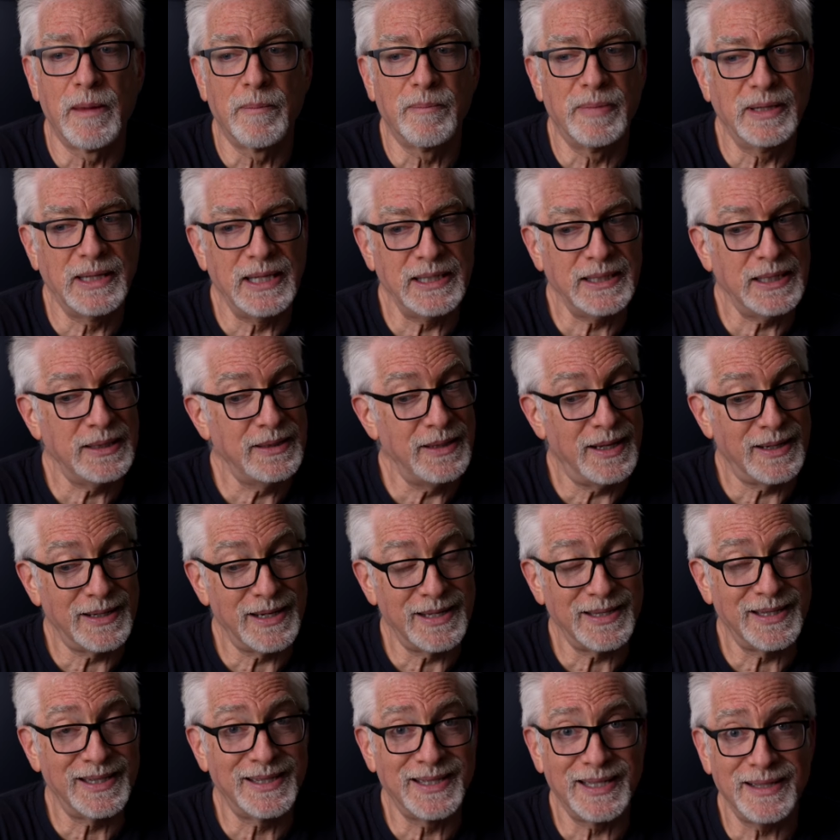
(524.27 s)
But this is not
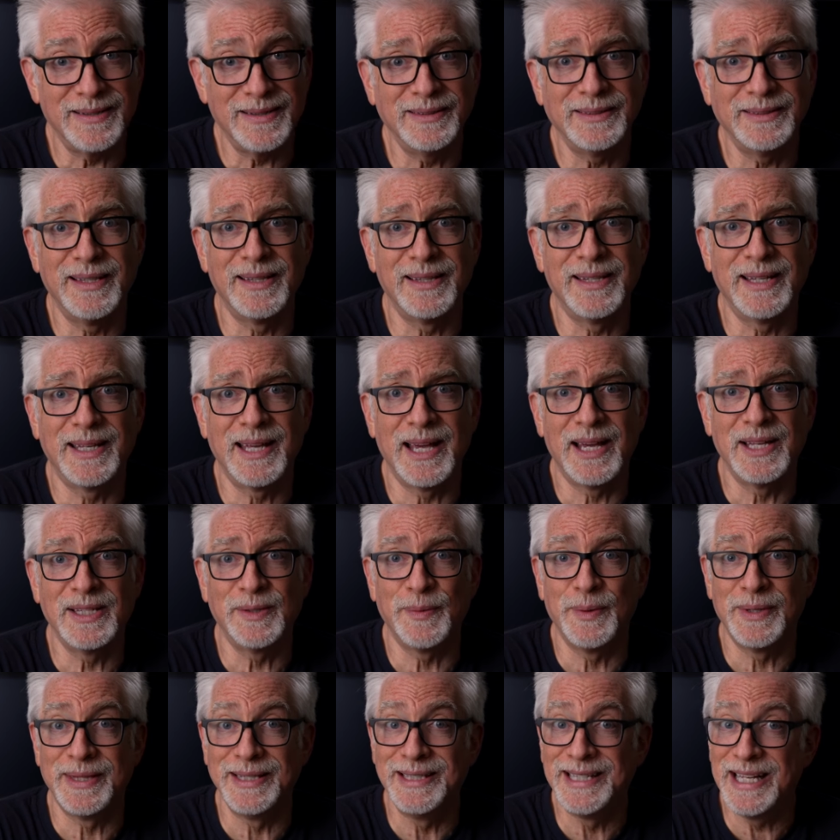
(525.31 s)
necessarily the case
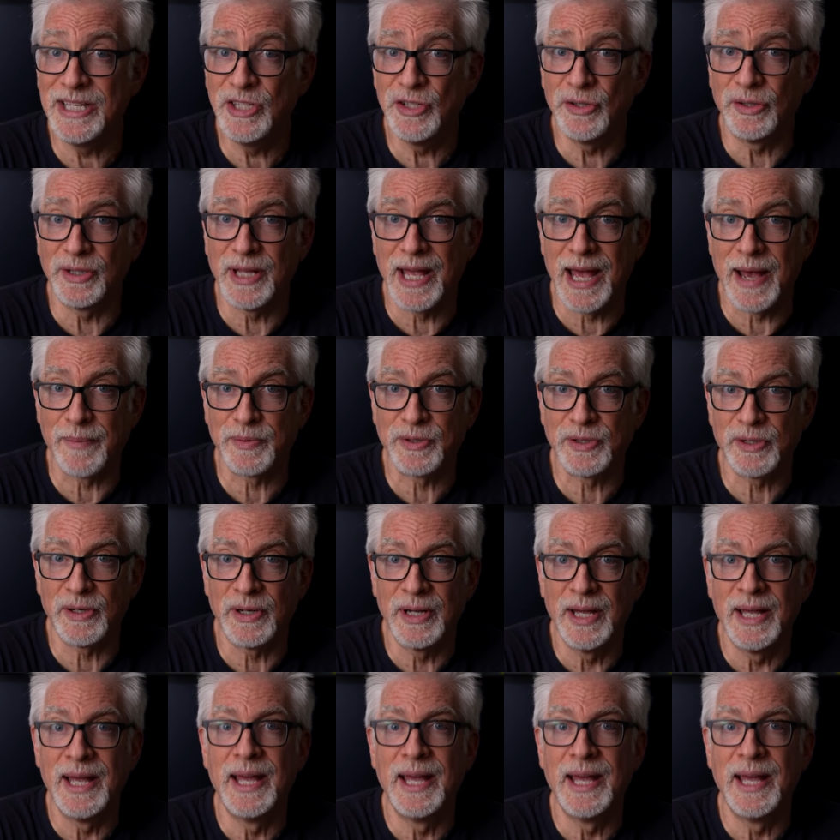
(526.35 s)
with digital capture.